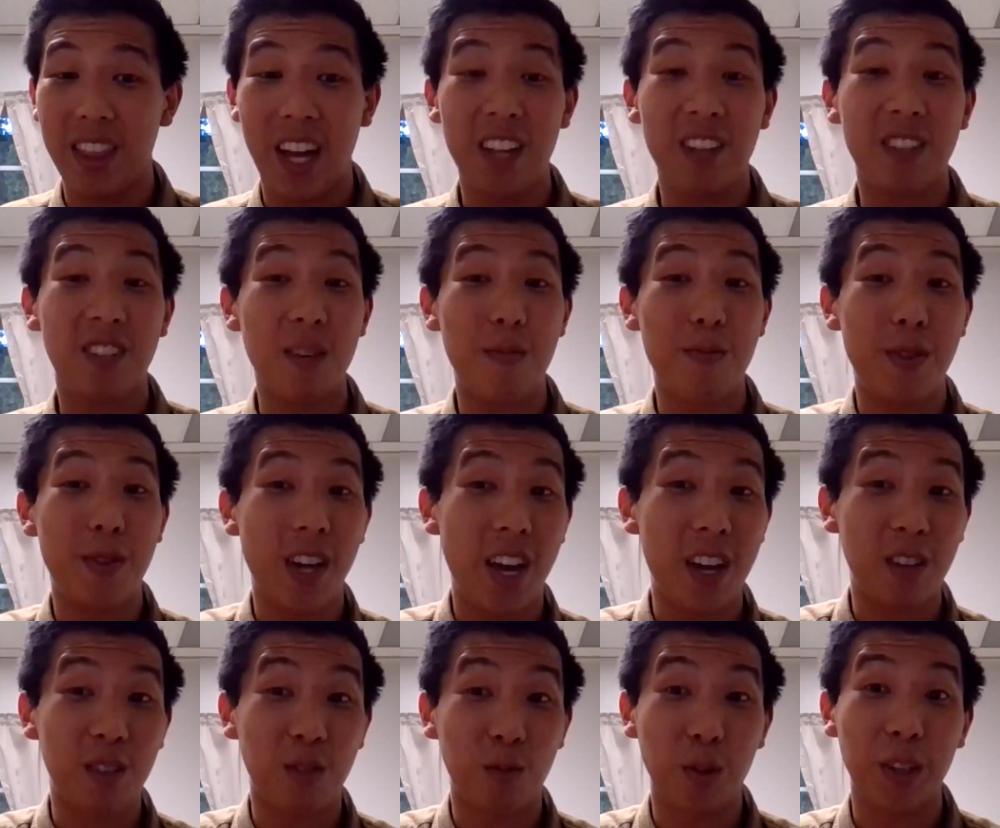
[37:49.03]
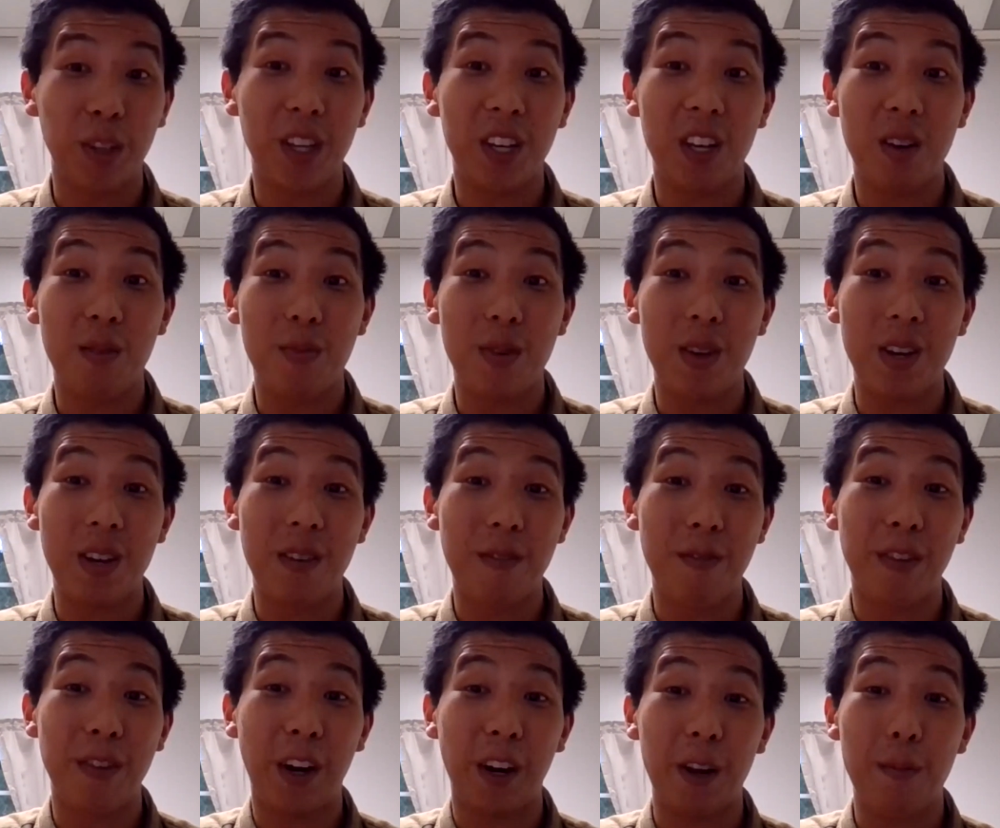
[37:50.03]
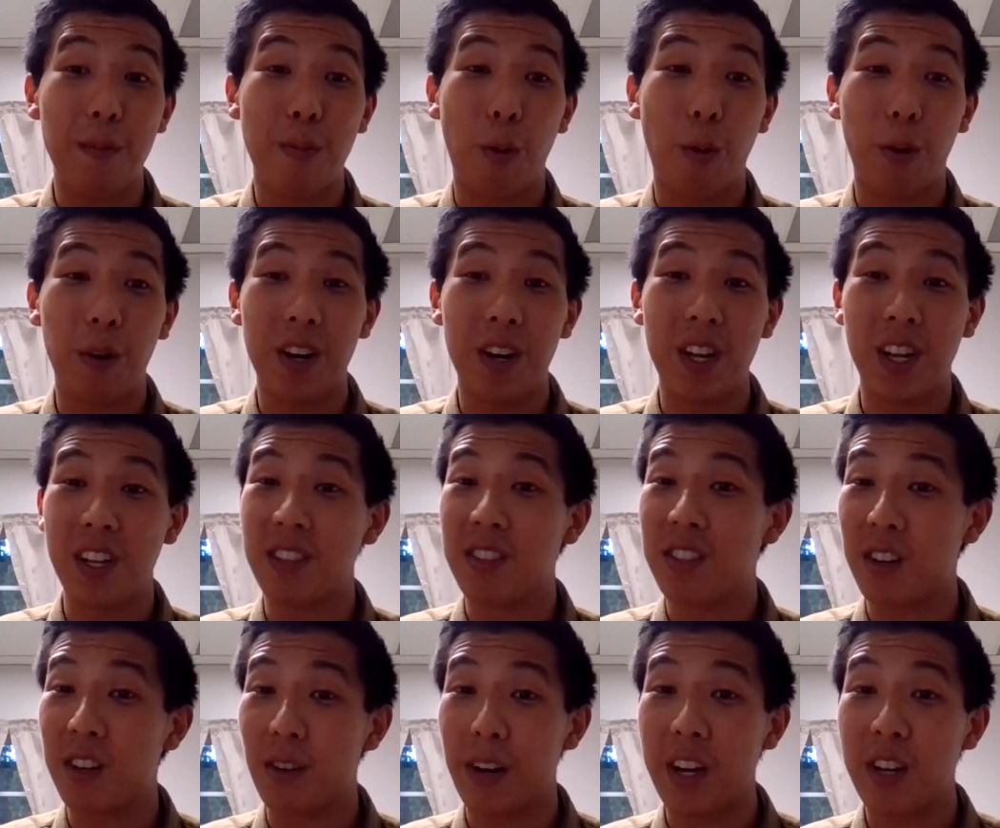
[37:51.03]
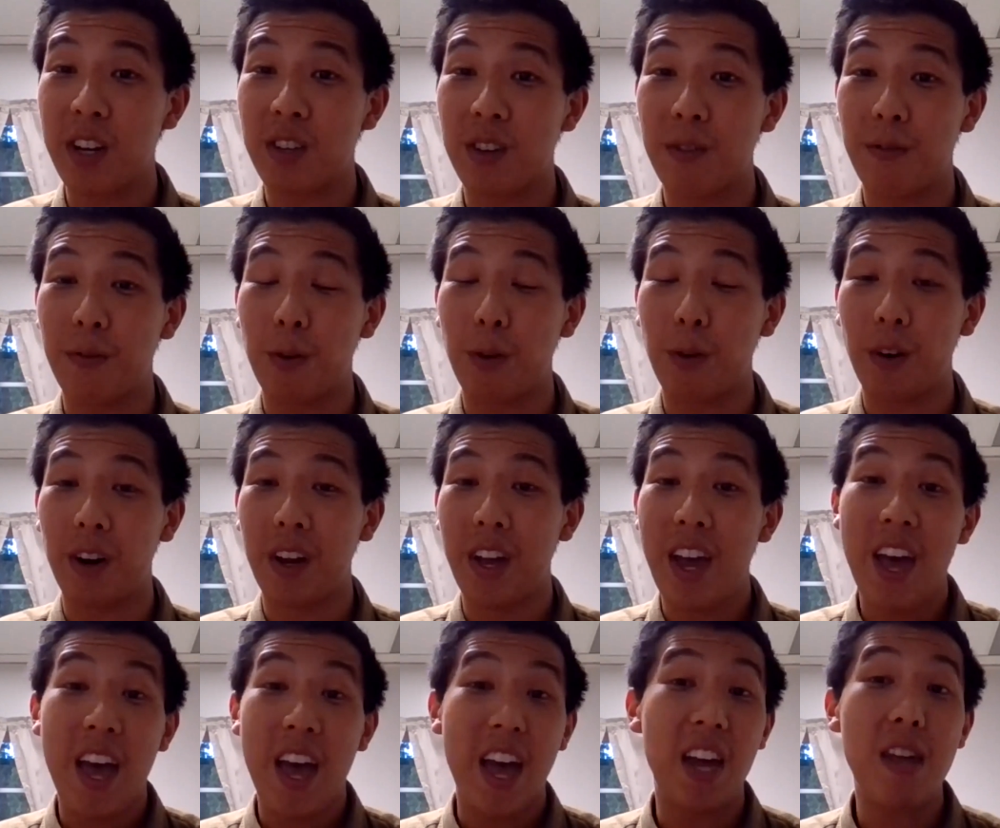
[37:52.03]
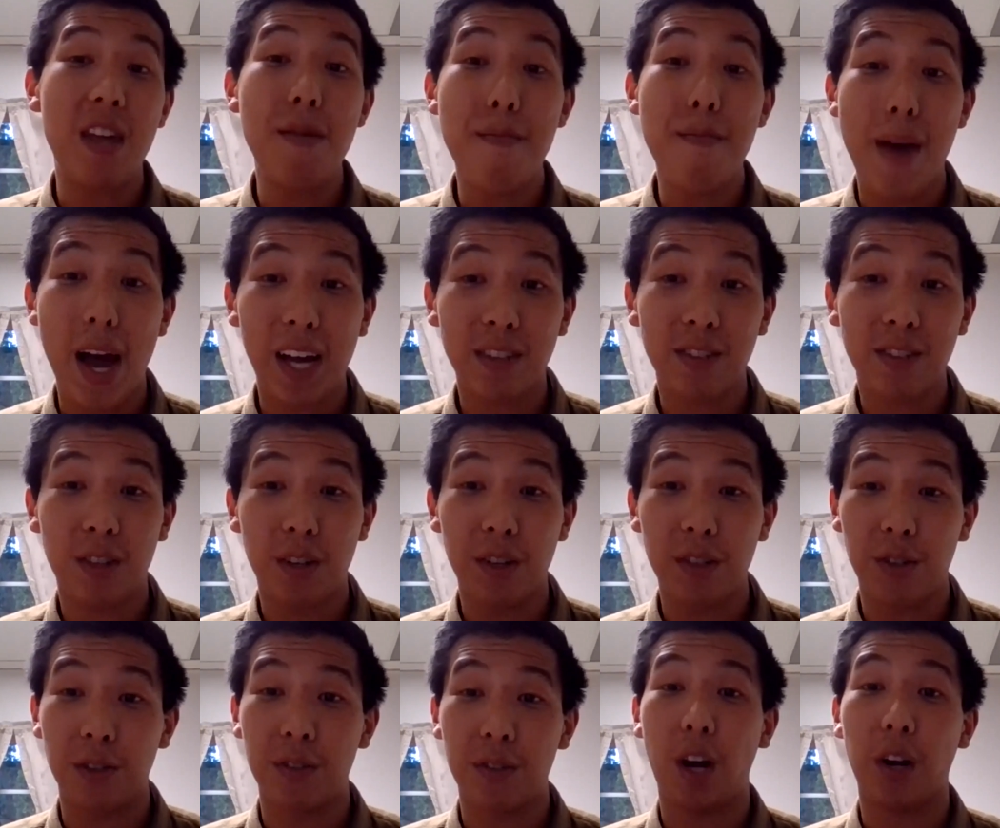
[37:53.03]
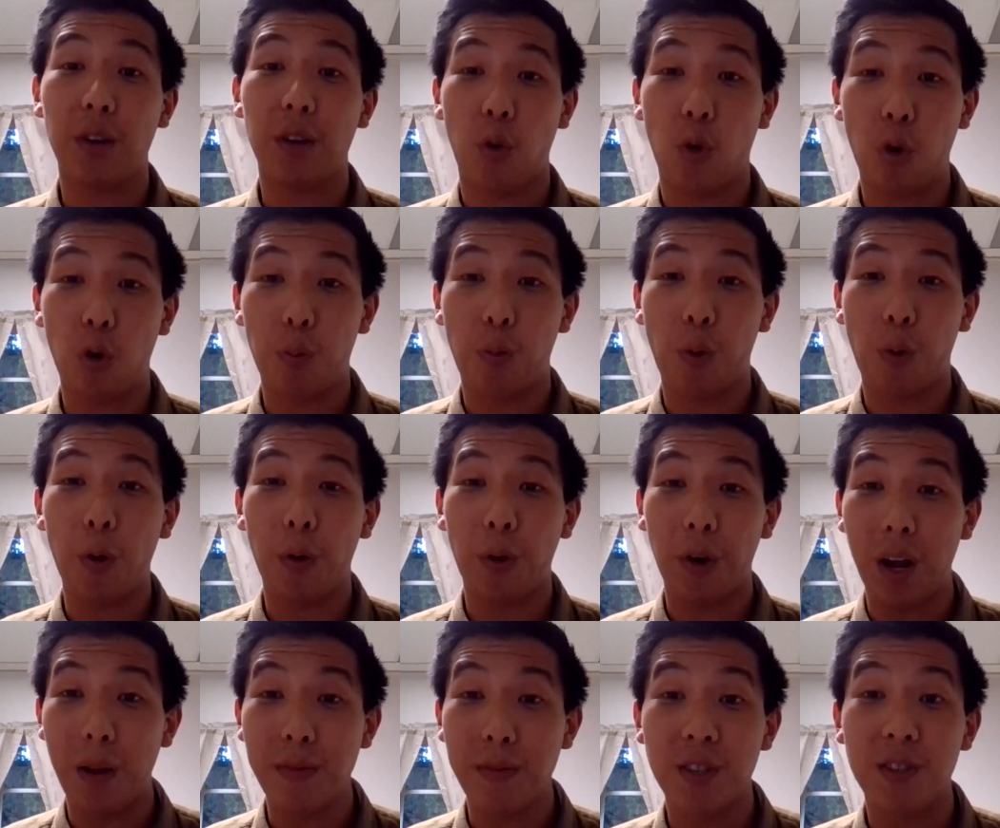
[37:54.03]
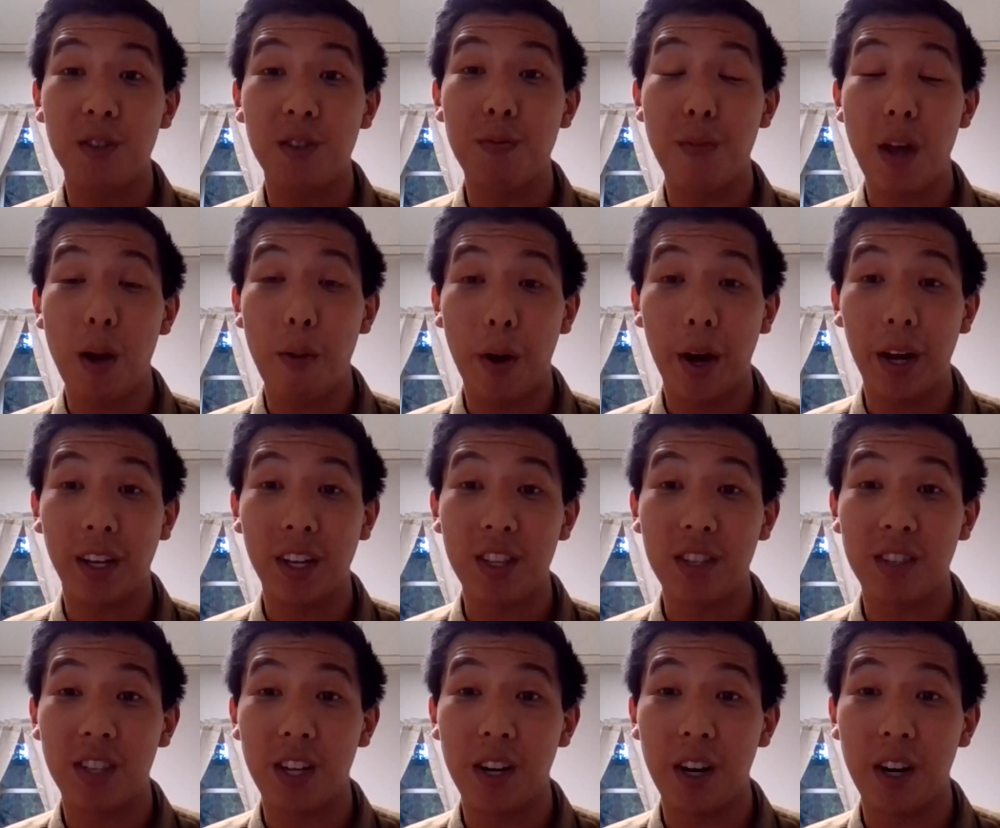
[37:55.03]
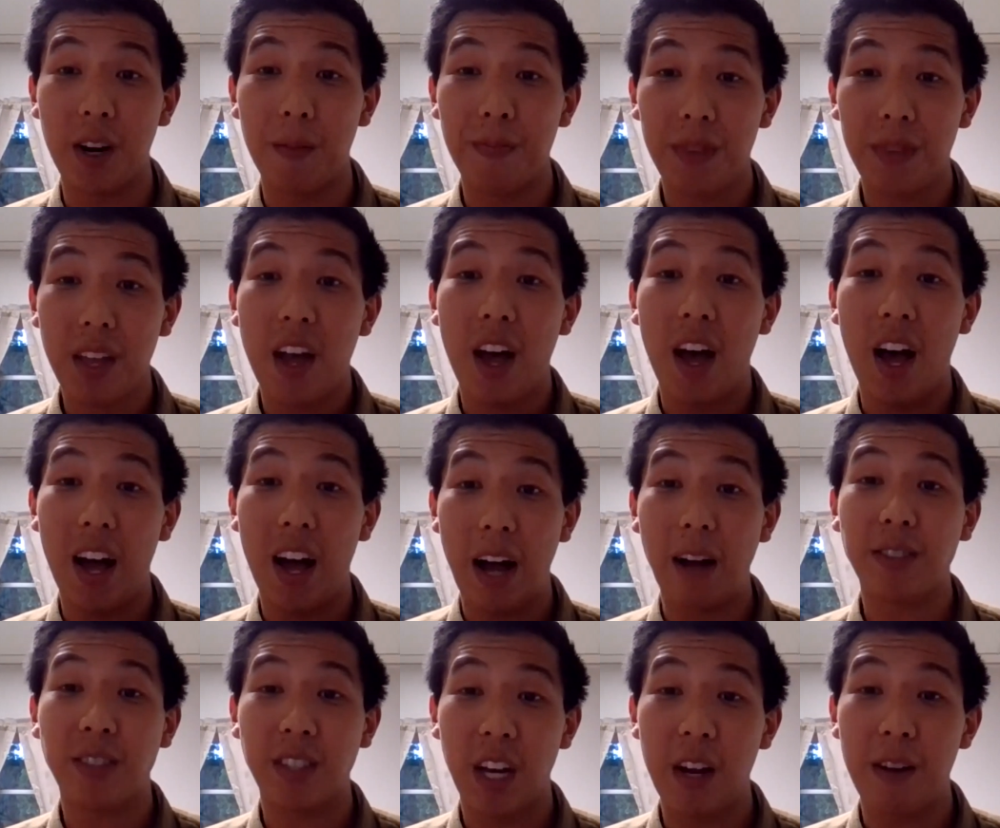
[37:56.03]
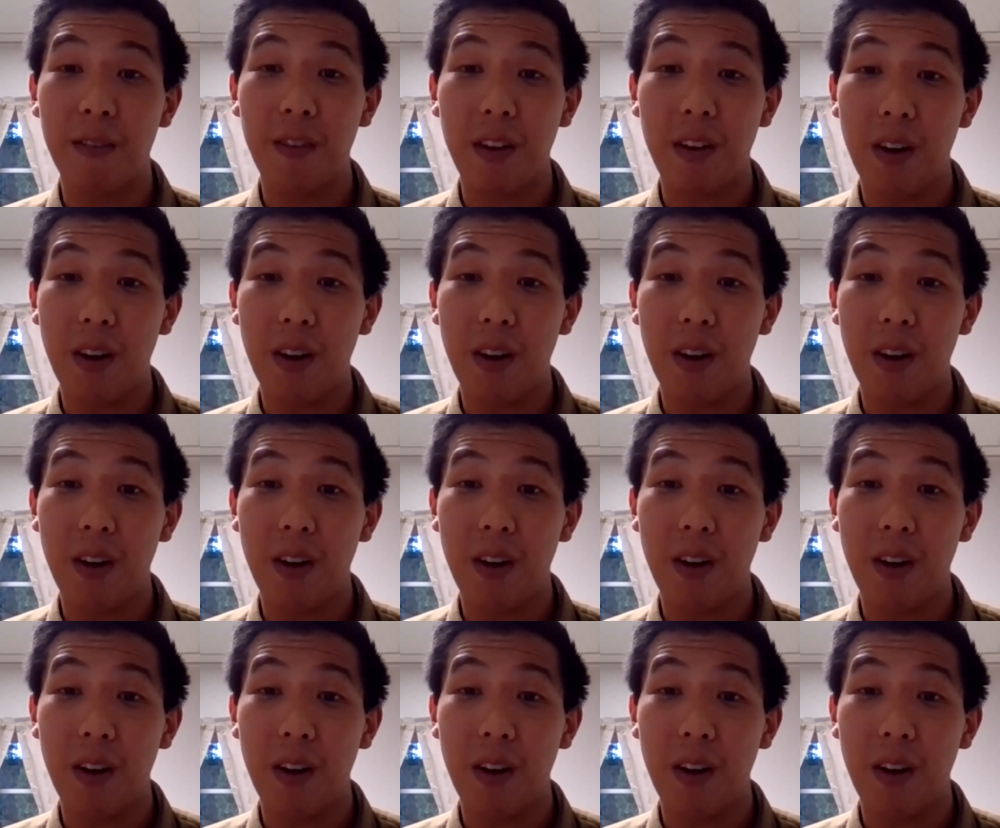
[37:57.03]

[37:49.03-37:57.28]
that GPA is really going to be very important in consideration for any master's or doctoral programs that you may want to consider outside